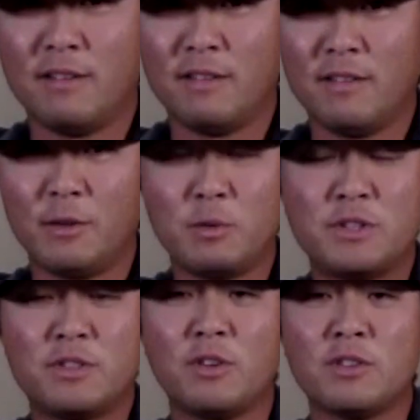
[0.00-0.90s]
the
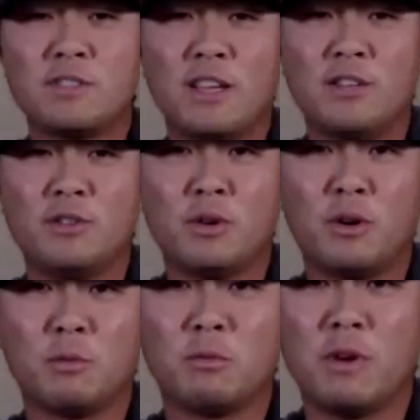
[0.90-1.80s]
results that you
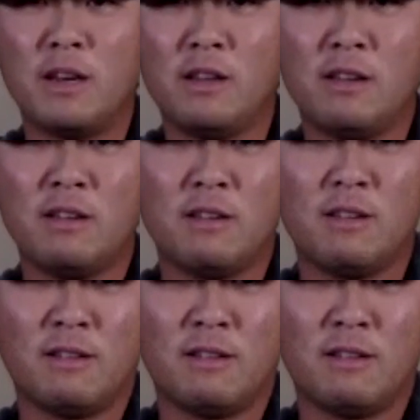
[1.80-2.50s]
already